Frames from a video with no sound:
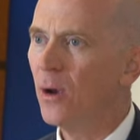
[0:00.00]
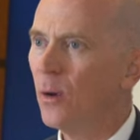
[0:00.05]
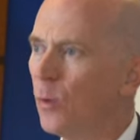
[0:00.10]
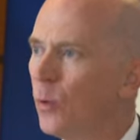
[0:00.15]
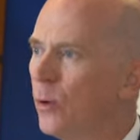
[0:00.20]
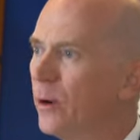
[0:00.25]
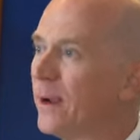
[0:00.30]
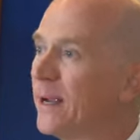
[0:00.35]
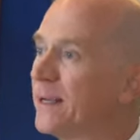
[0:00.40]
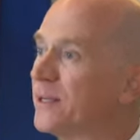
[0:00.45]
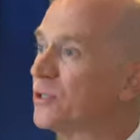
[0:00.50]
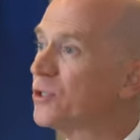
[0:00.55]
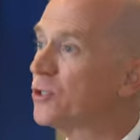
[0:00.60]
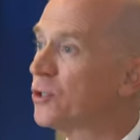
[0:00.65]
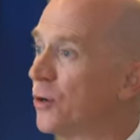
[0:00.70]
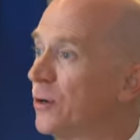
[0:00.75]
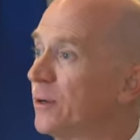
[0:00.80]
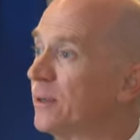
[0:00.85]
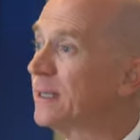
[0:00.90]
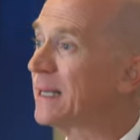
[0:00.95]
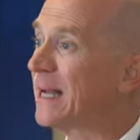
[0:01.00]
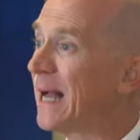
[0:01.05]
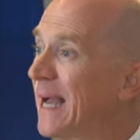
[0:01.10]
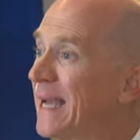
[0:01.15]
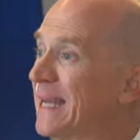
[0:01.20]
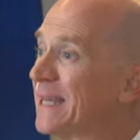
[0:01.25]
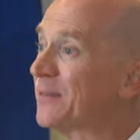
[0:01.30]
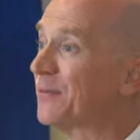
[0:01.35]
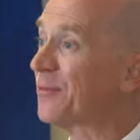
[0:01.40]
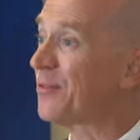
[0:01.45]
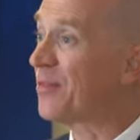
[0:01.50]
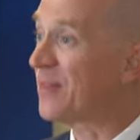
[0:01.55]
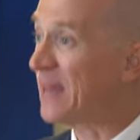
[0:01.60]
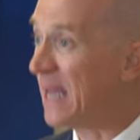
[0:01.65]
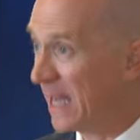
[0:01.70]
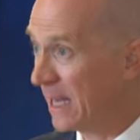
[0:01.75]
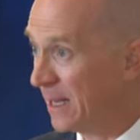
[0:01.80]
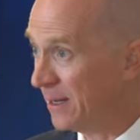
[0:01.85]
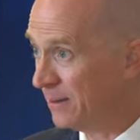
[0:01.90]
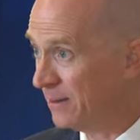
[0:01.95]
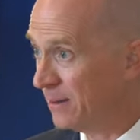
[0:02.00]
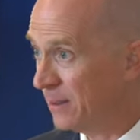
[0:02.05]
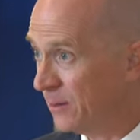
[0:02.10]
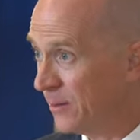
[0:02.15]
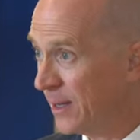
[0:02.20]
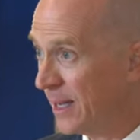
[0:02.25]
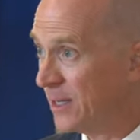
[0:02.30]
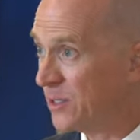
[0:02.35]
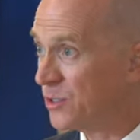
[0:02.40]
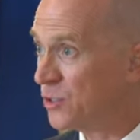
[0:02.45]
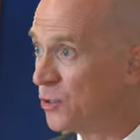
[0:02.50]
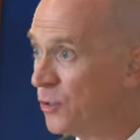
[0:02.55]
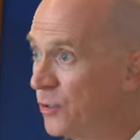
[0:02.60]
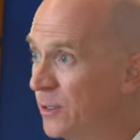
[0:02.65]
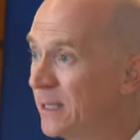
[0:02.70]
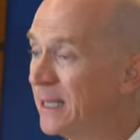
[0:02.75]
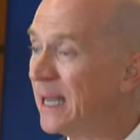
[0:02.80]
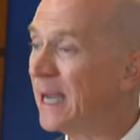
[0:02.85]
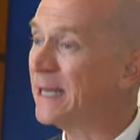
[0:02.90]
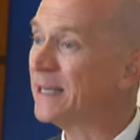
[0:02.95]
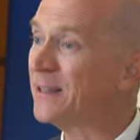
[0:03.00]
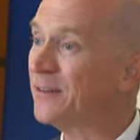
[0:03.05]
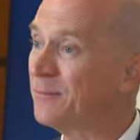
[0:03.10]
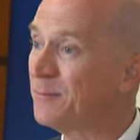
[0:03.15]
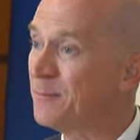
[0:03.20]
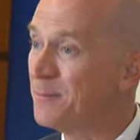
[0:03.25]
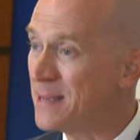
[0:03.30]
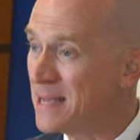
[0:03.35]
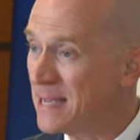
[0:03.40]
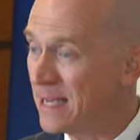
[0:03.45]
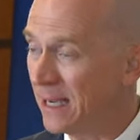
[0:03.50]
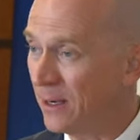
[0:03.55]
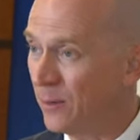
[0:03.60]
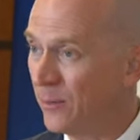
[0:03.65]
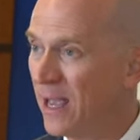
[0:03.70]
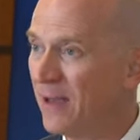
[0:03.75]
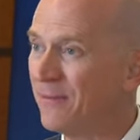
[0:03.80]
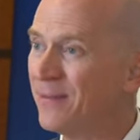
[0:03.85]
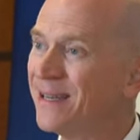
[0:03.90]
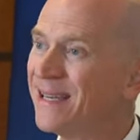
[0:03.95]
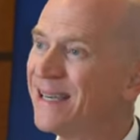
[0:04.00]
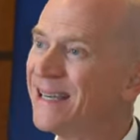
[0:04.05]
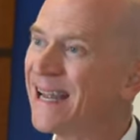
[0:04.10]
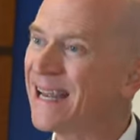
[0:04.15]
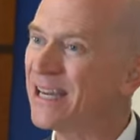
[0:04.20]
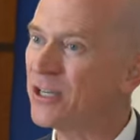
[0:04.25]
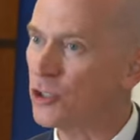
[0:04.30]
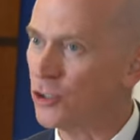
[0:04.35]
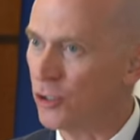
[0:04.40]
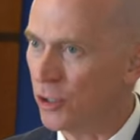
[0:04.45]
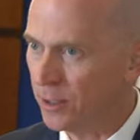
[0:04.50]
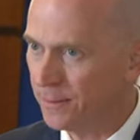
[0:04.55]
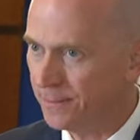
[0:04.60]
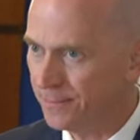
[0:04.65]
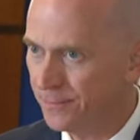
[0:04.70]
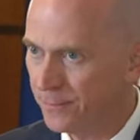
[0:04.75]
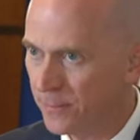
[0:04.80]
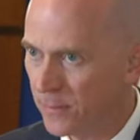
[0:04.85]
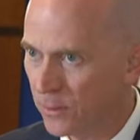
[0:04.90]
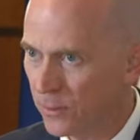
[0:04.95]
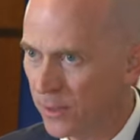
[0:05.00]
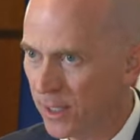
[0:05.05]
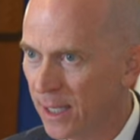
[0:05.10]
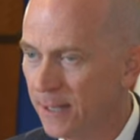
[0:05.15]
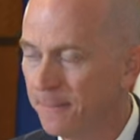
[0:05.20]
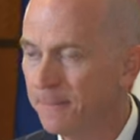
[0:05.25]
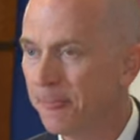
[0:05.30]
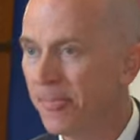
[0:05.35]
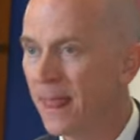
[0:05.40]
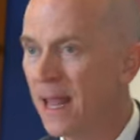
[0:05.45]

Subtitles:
We're a certain kind of thing, okay? A certain kind of being. We have a nature, okay?